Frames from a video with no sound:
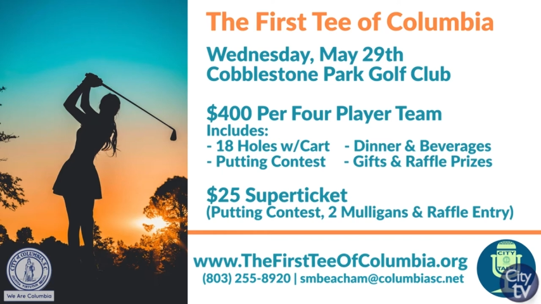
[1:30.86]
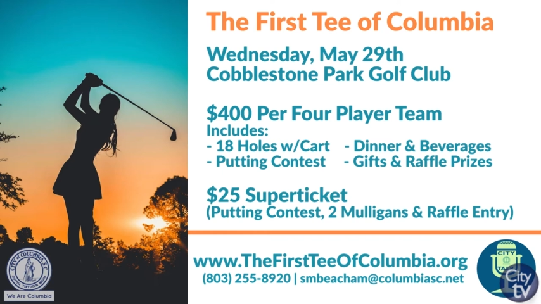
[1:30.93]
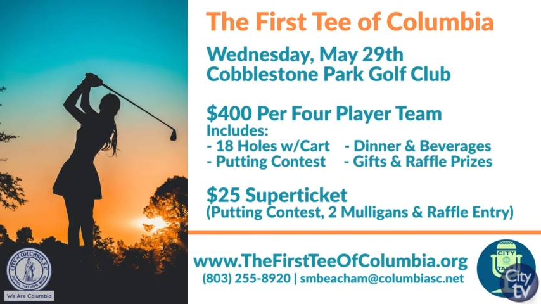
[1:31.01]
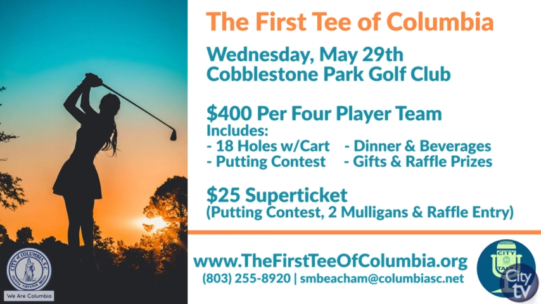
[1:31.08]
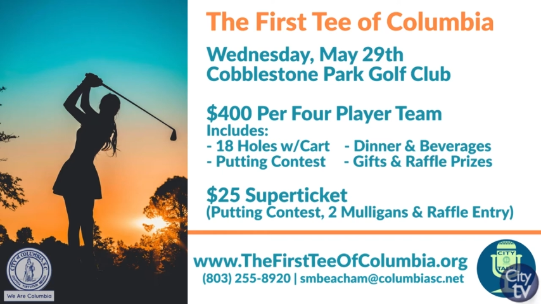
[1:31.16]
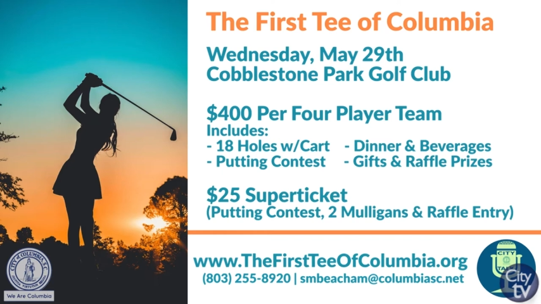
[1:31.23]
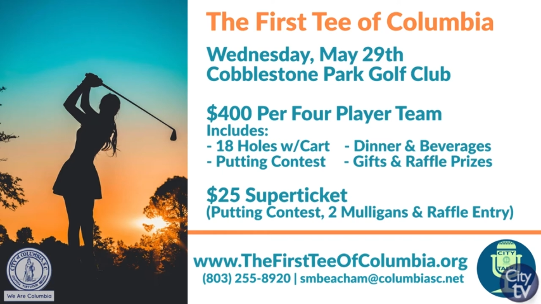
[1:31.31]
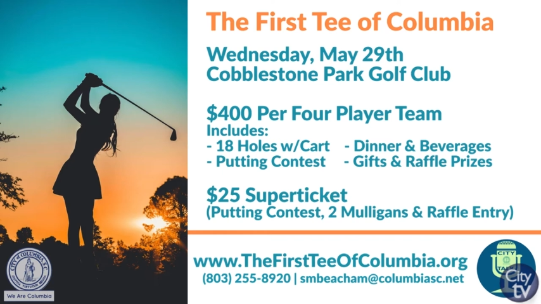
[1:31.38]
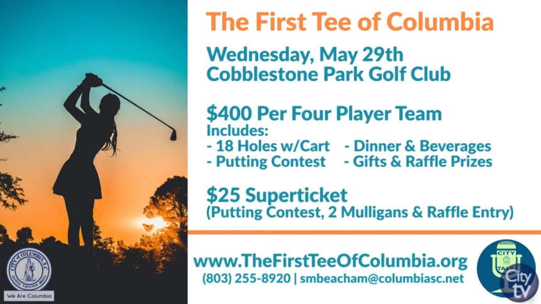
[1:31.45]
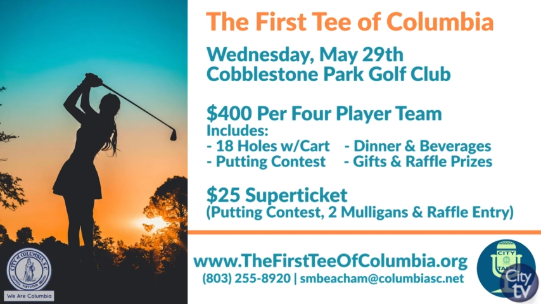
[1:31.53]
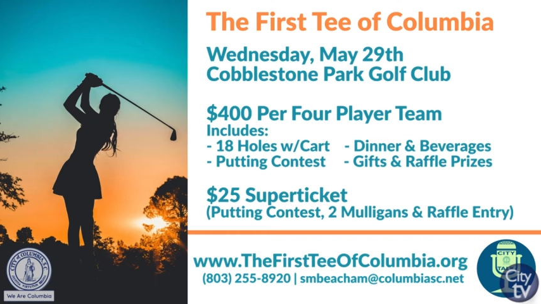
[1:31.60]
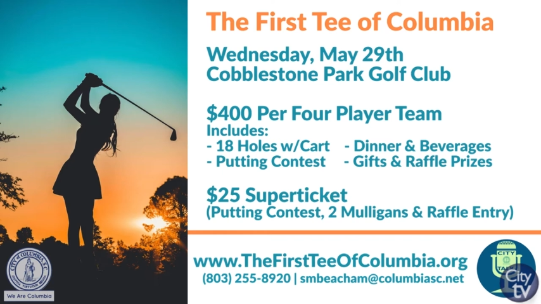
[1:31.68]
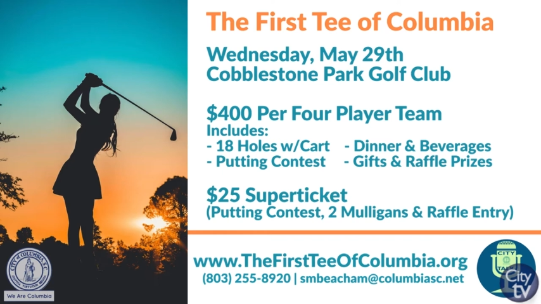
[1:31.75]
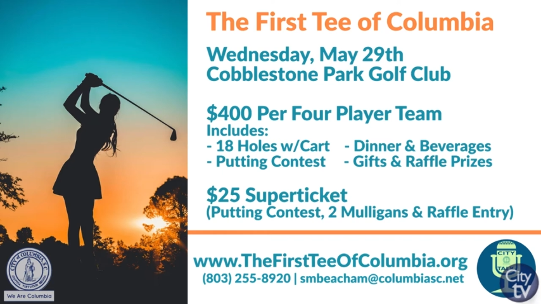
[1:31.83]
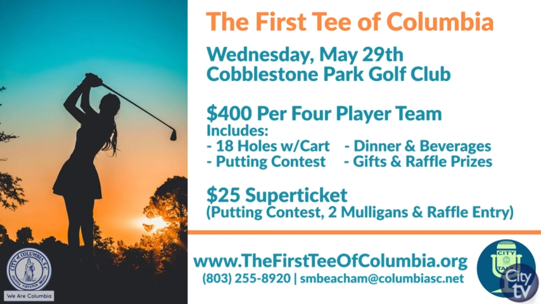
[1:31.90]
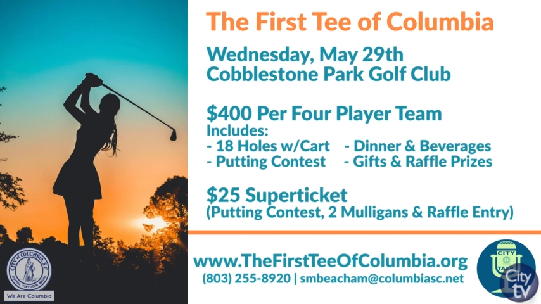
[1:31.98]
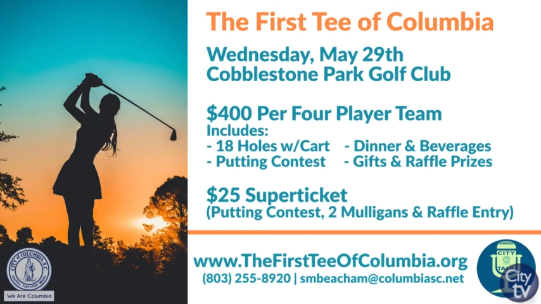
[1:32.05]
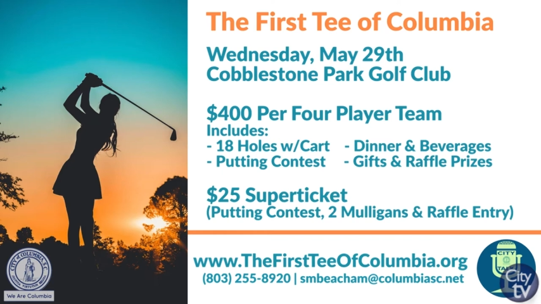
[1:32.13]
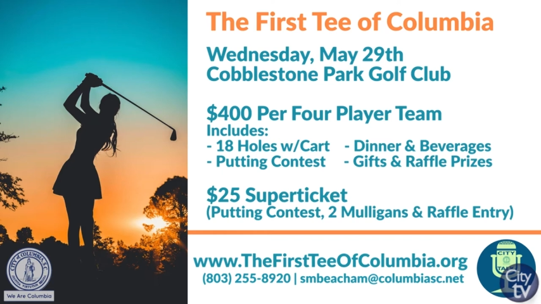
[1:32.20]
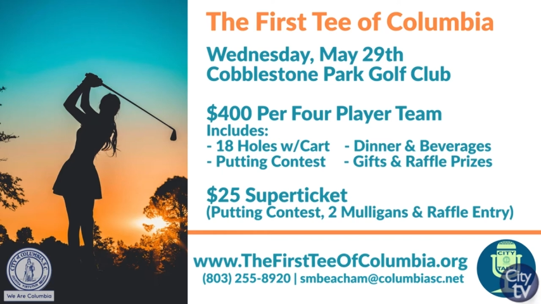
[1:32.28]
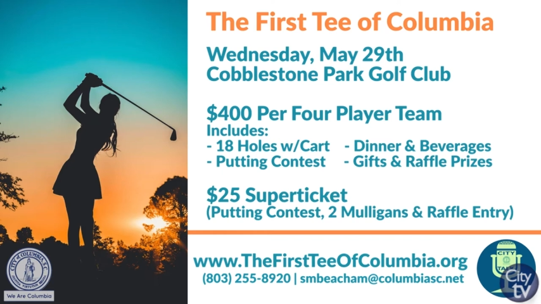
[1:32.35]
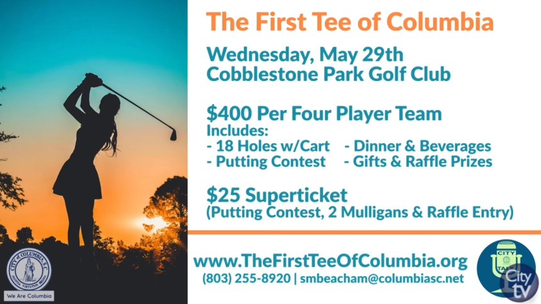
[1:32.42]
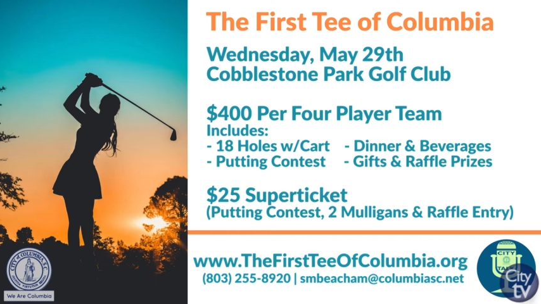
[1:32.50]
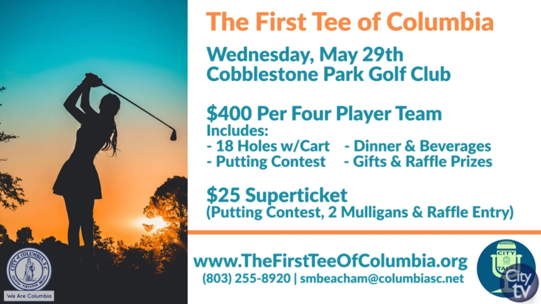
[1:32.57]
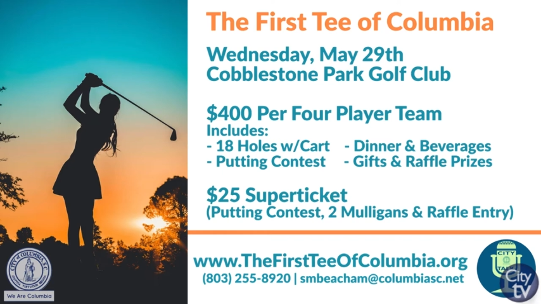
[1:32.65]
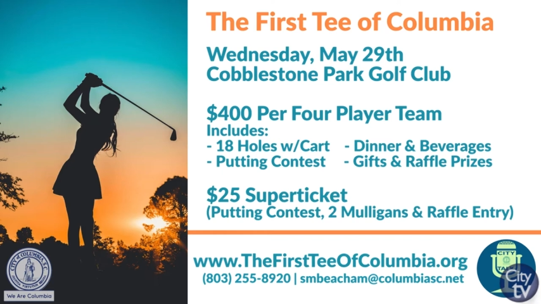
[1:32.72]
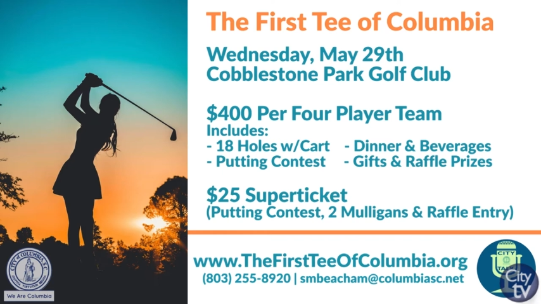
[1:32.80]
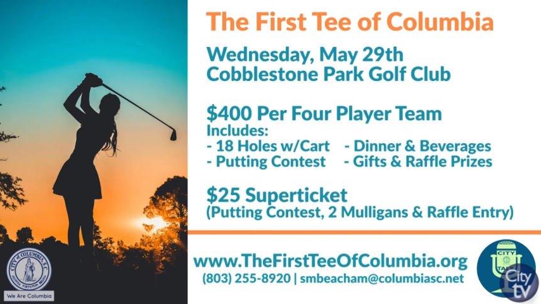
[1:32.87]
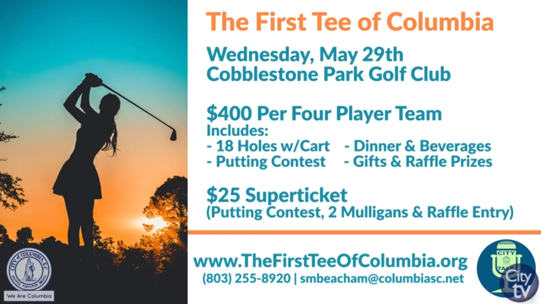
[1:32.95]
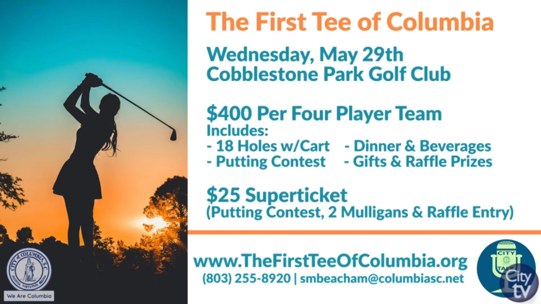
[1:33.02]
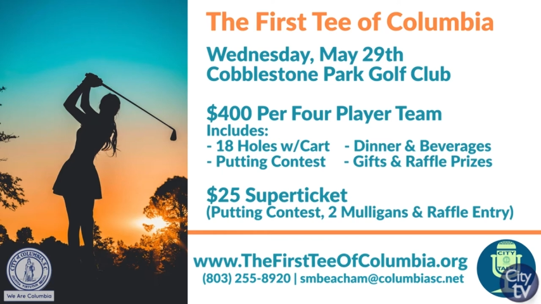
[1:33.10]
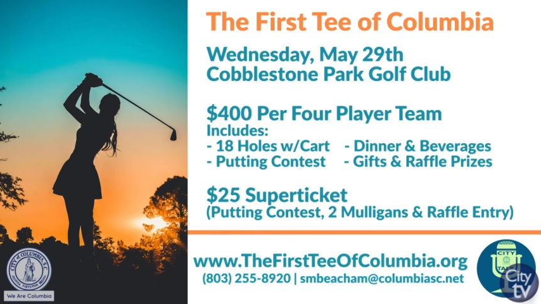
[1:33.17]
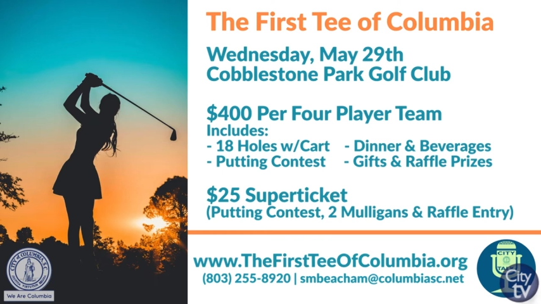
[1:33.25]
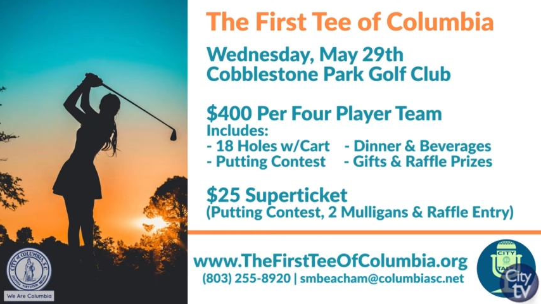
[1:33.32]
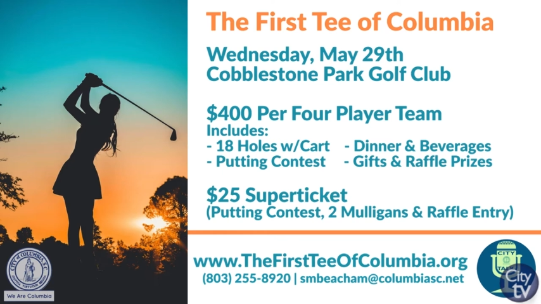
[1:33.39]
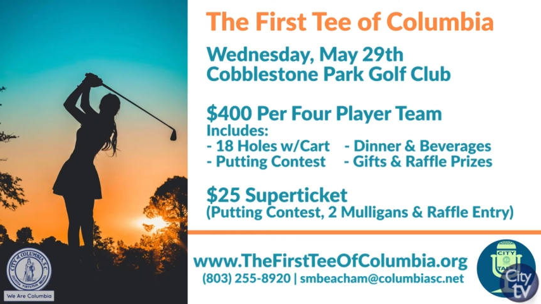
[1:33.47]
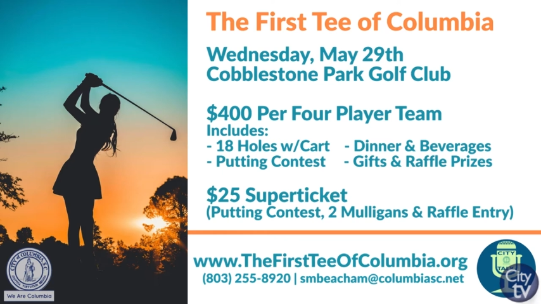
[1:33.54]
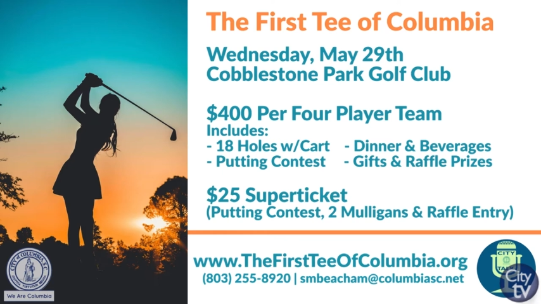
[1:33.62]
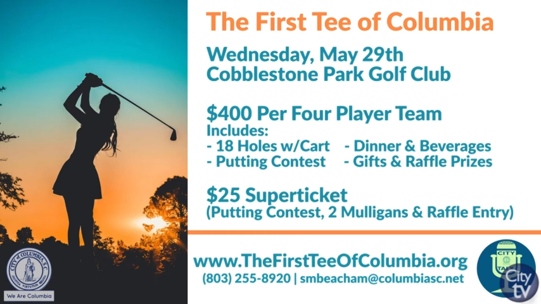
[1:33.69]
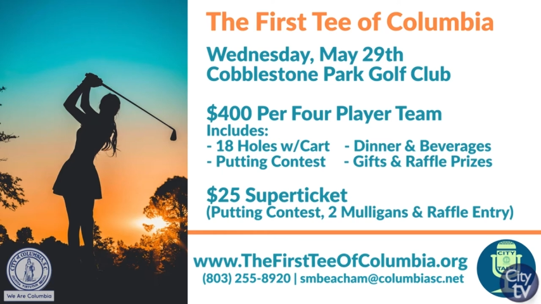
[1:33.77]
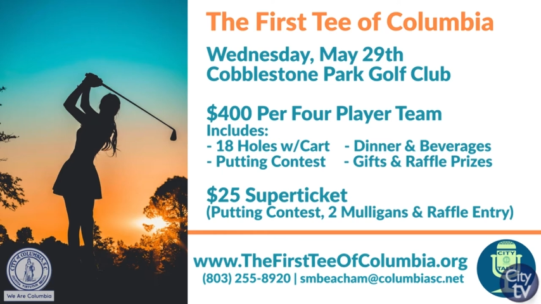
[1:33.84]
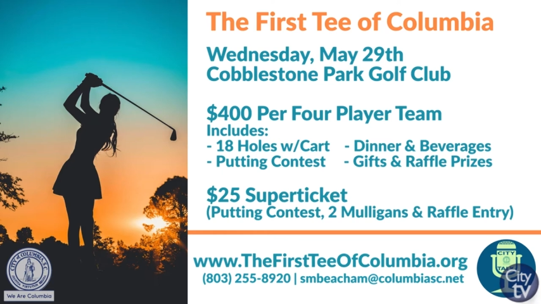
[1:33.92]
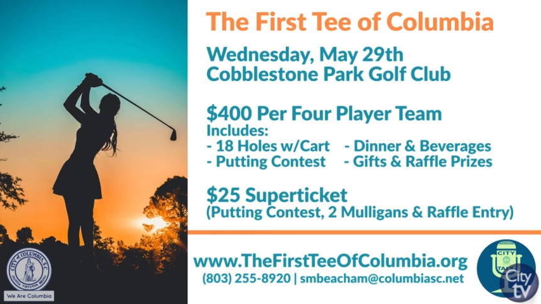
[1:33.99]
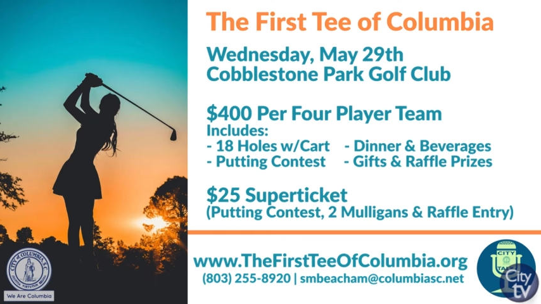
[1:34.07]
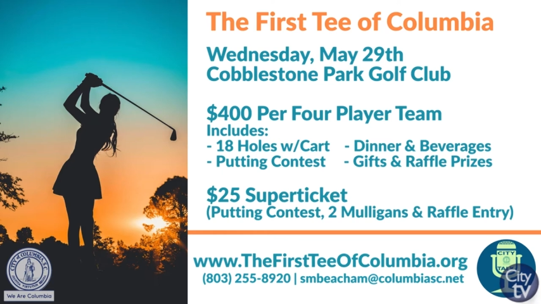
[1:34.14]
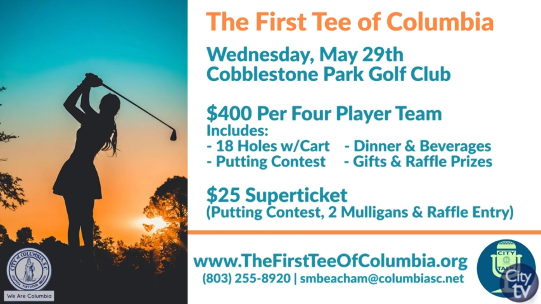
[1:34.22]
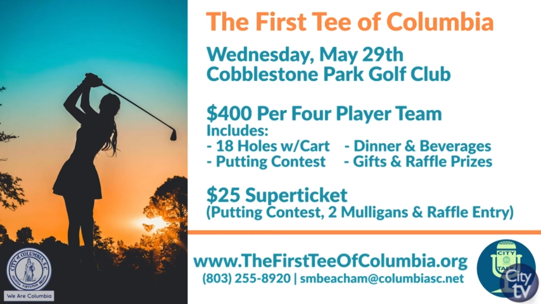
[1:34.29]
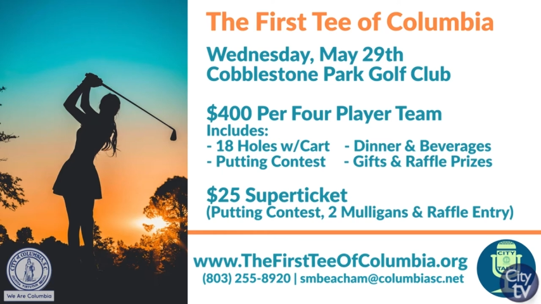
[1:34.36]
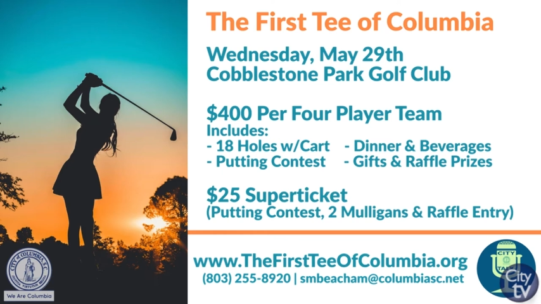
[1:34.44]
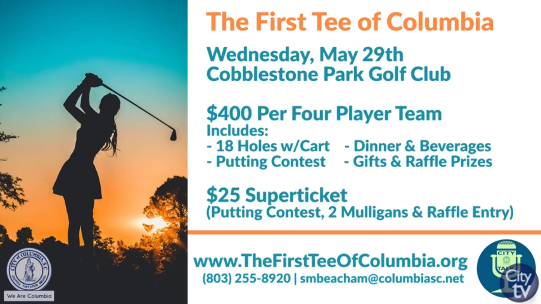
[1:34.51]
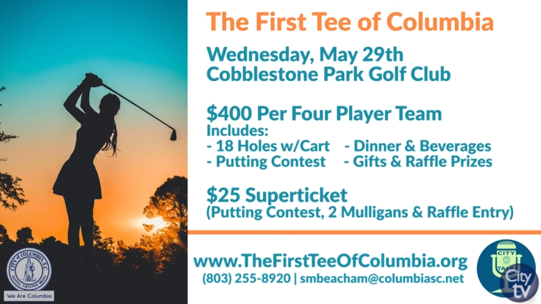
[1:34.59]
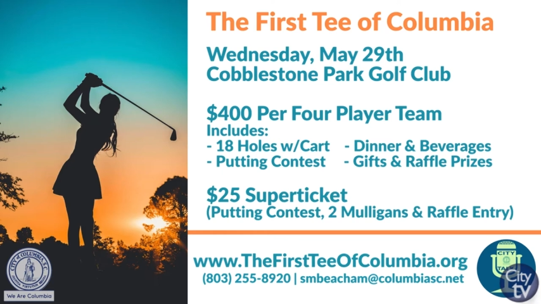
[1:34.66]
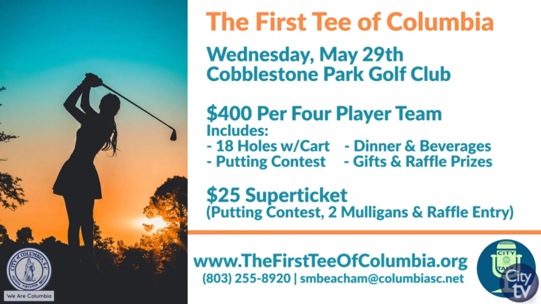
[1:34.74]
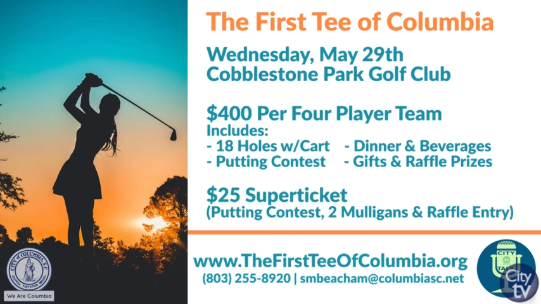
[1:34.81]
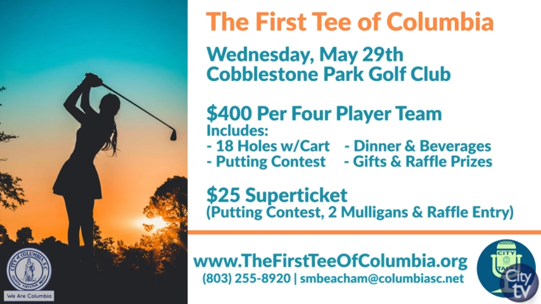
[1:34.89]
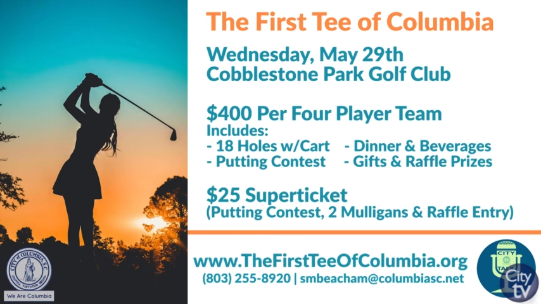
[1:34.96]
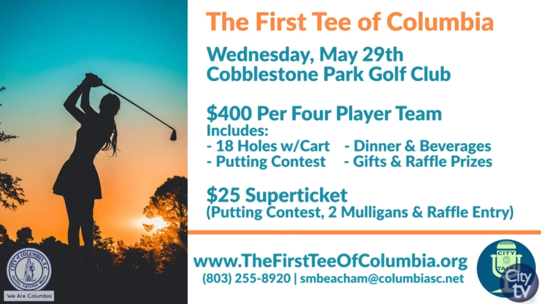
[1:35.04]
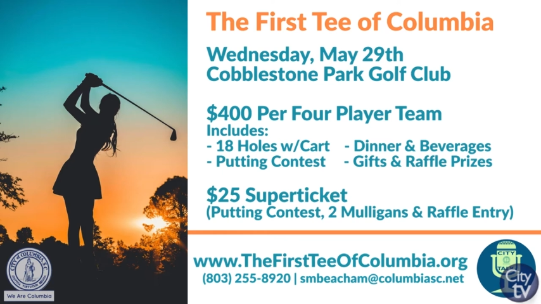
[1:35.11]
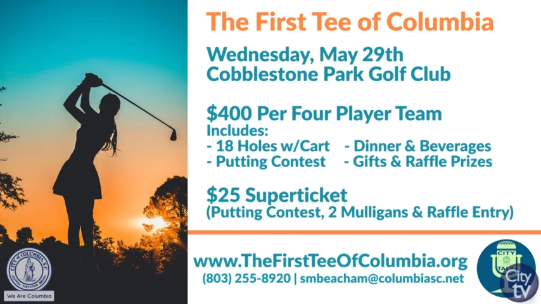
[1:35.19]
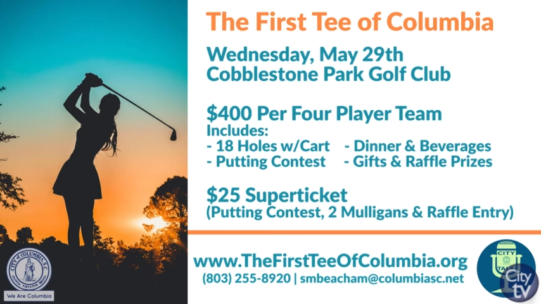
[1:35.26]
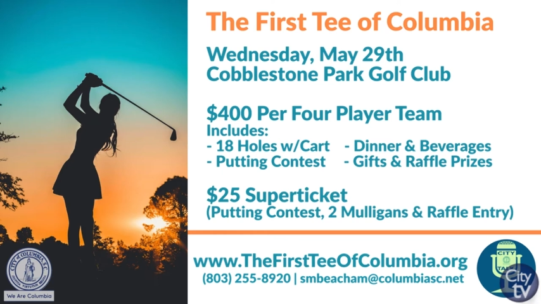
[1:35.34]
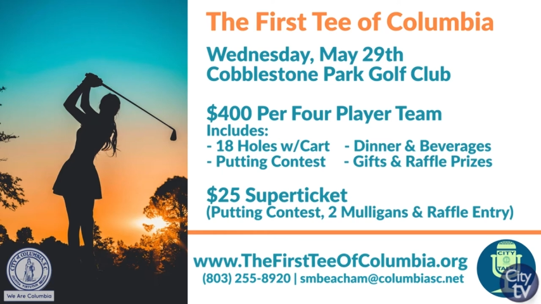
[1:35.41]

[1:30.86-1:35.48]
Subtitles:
Nobody's mouth can be seen.